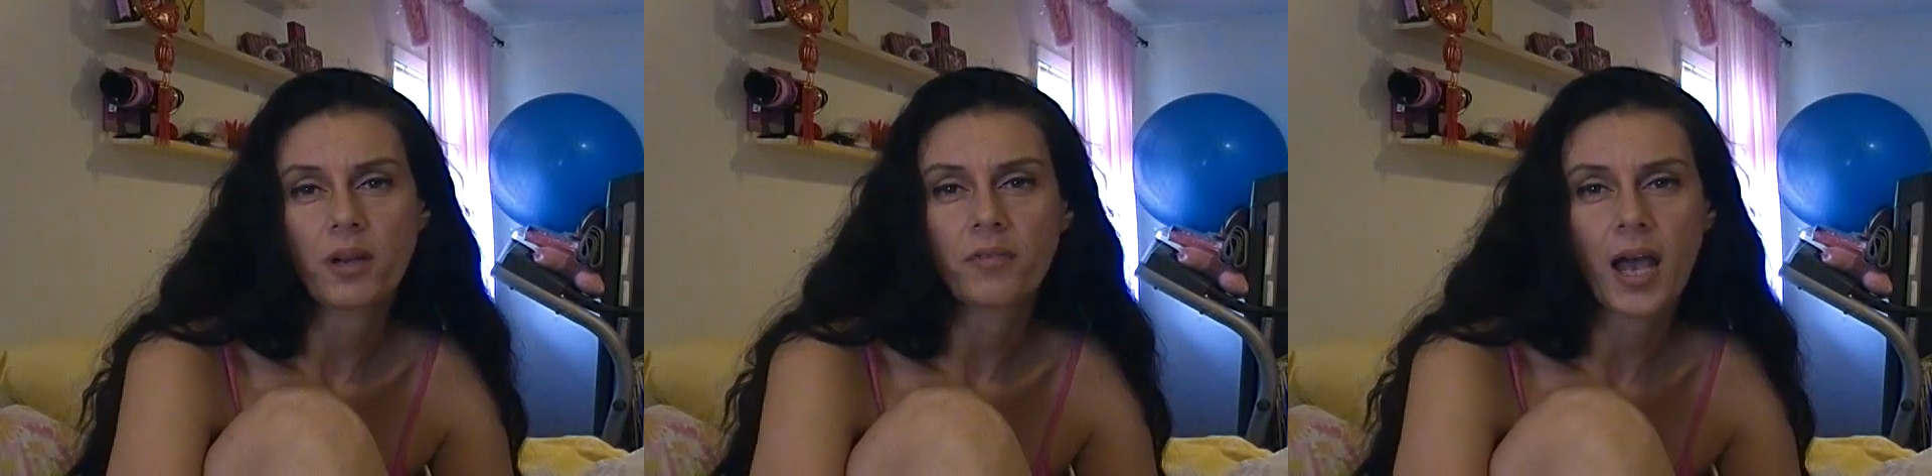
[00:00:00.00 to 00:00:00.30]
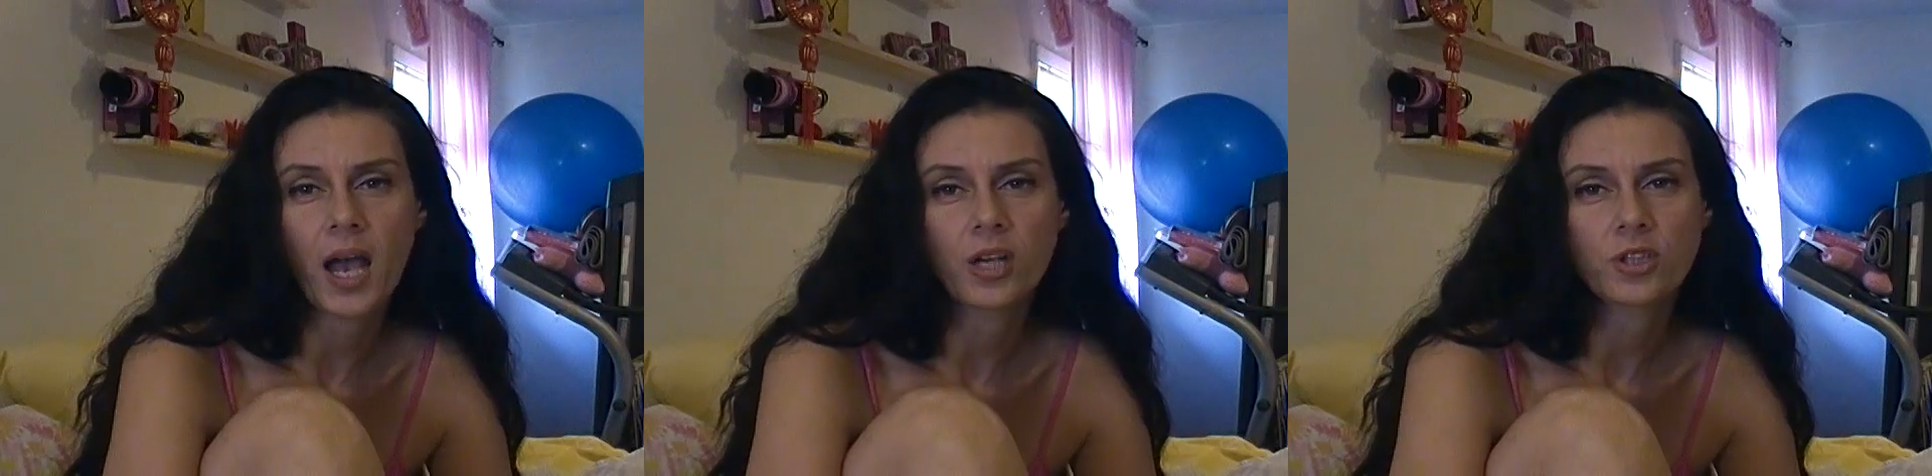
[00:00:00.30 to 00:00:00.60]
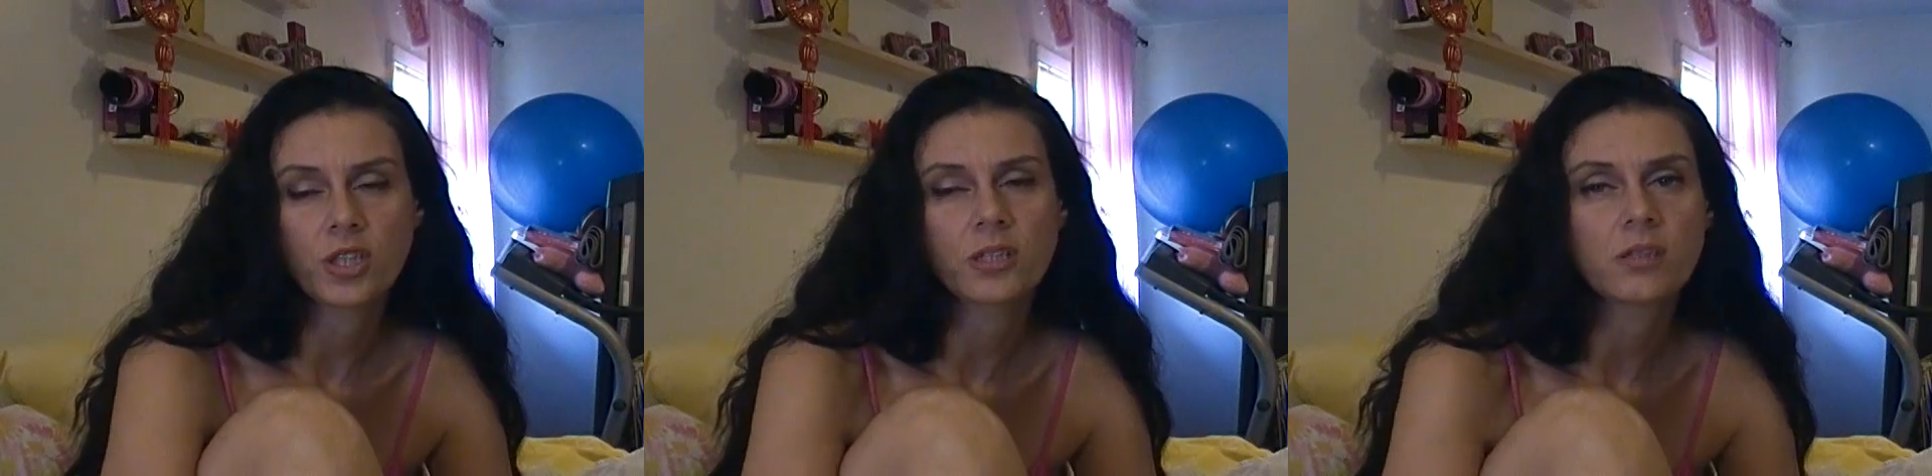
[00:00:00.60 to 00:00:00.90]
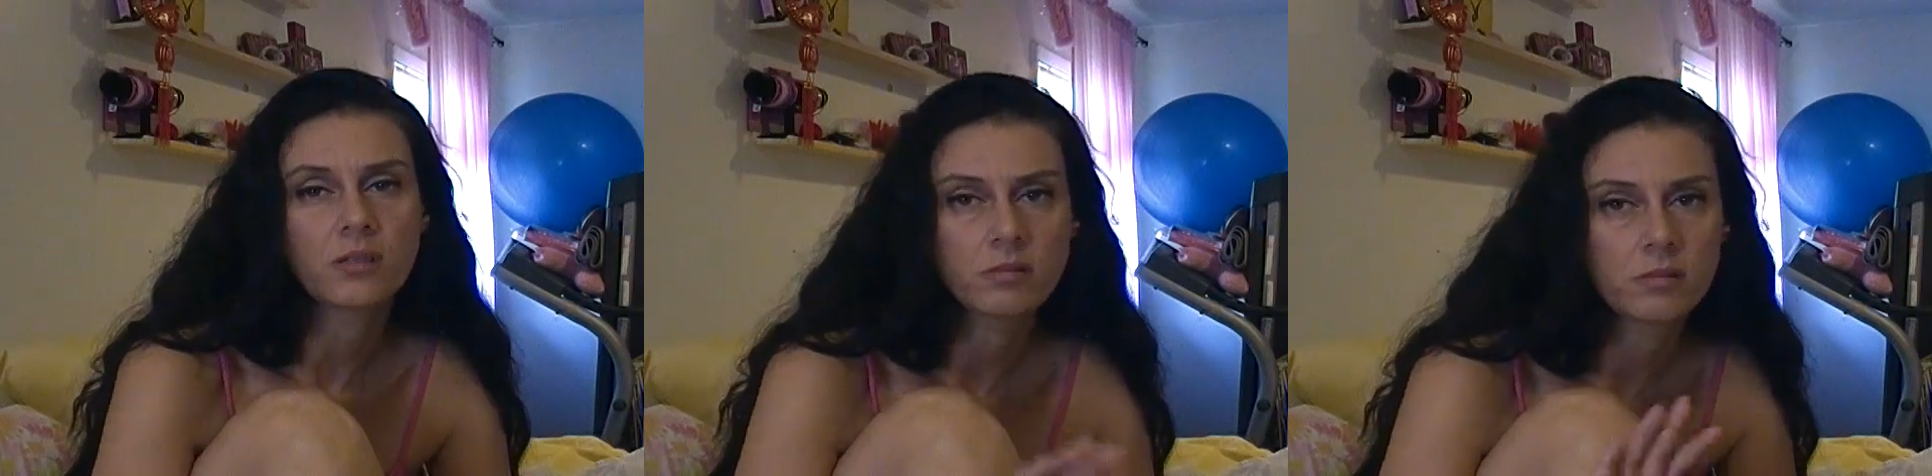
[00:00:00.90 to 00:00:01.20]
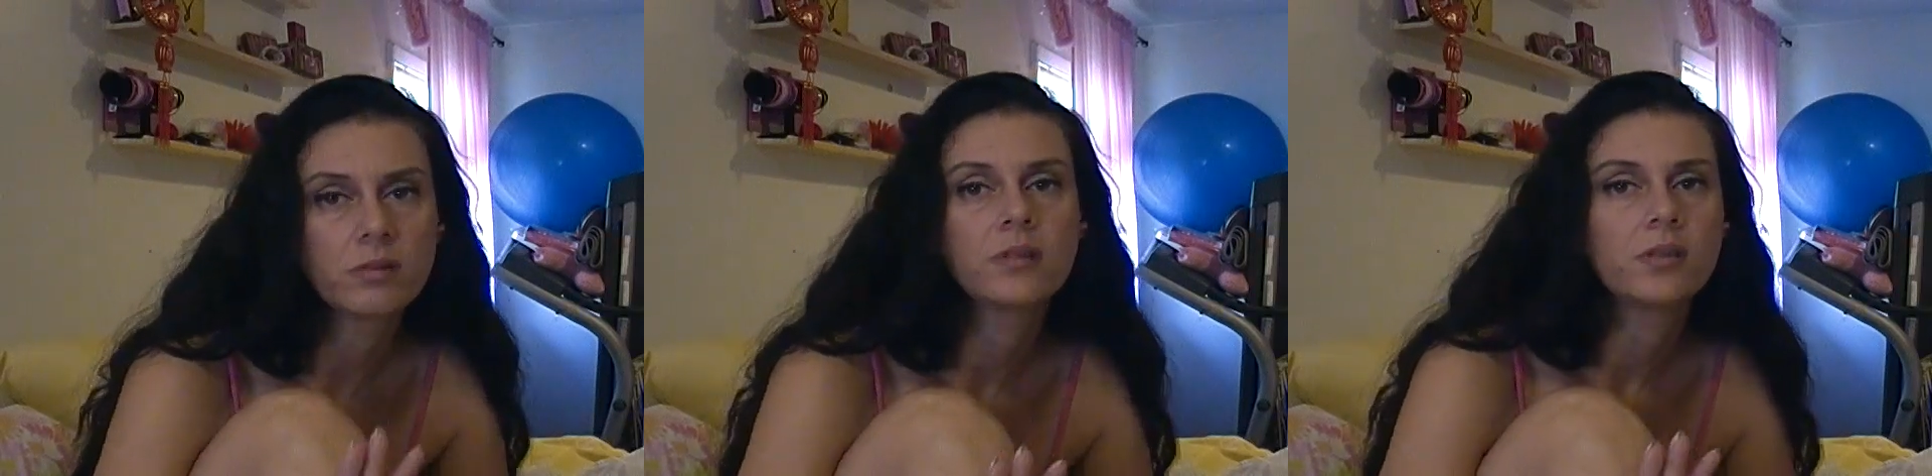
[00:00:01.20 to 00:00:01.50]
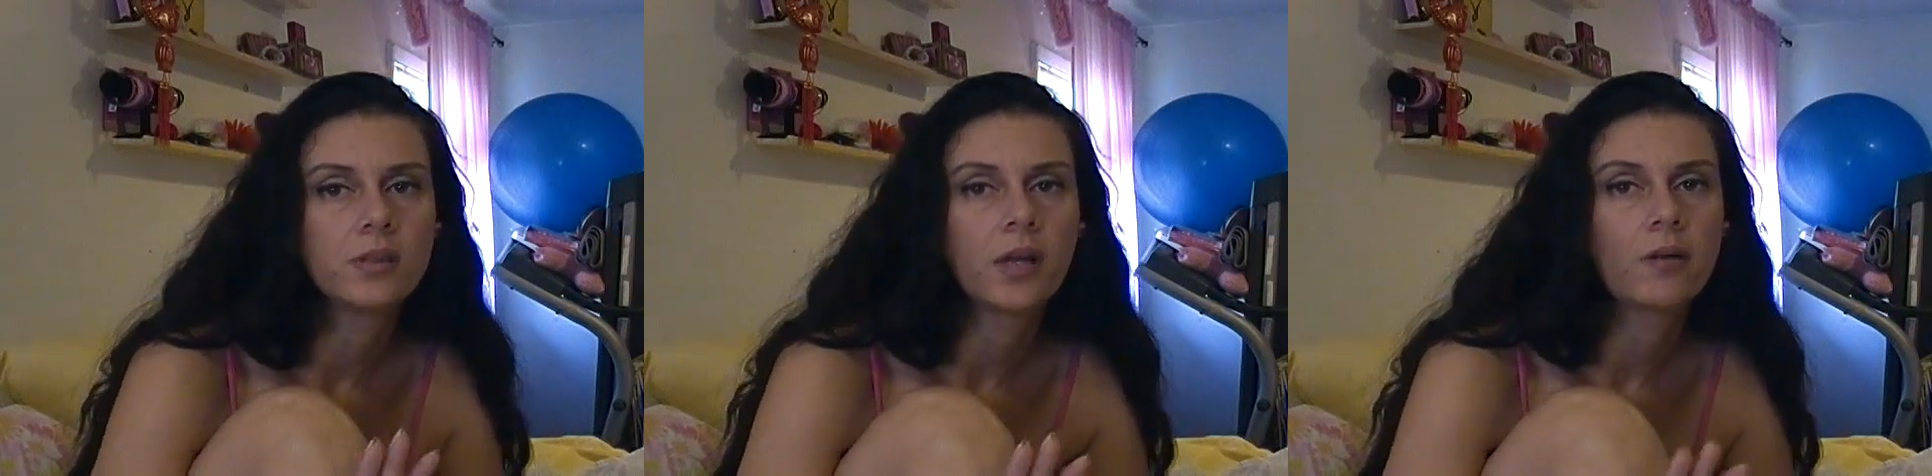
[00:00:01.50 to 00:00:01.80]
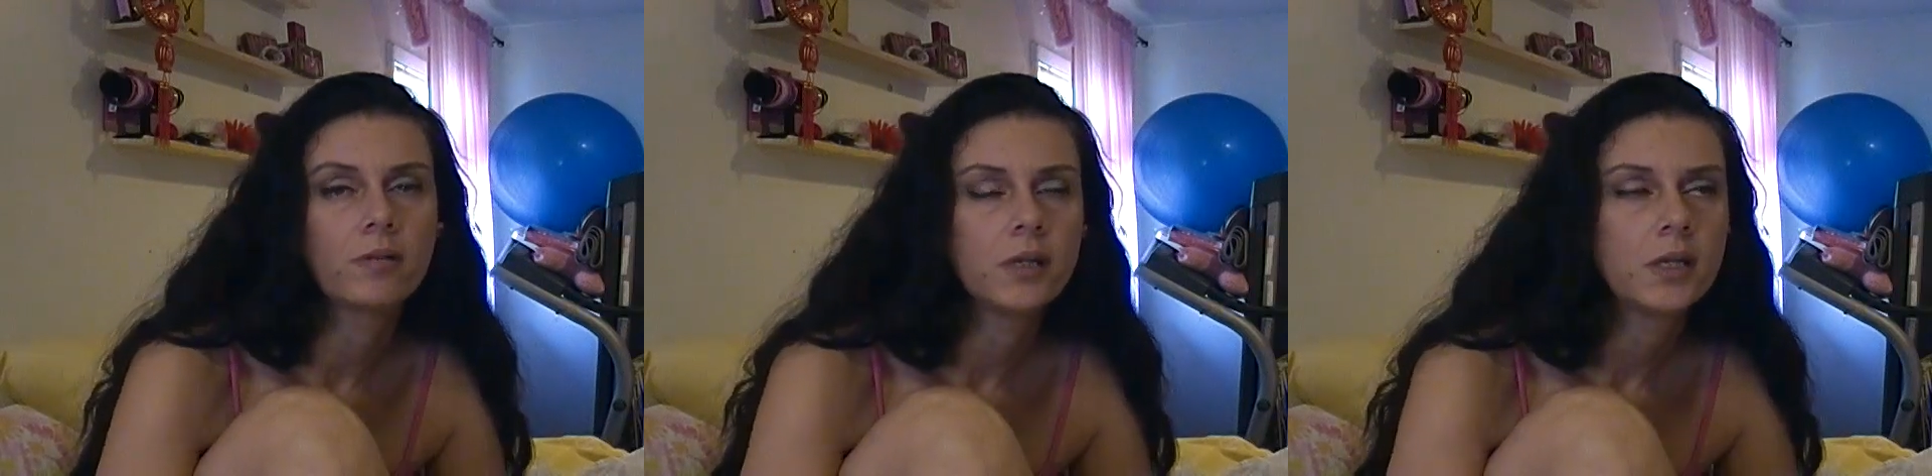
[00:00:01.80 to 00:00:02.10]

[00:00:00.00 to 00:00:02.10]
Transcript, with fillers: enough cash just to, you know.